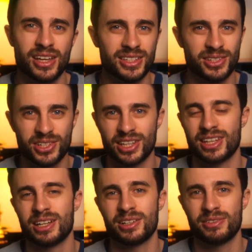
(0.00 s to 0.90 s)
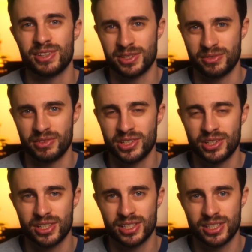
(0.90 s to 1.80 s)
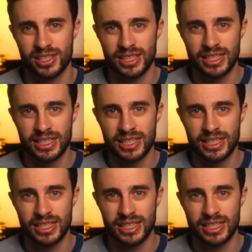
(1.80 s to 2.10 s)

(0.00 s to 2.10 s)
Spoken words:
So check that out if that's of interest.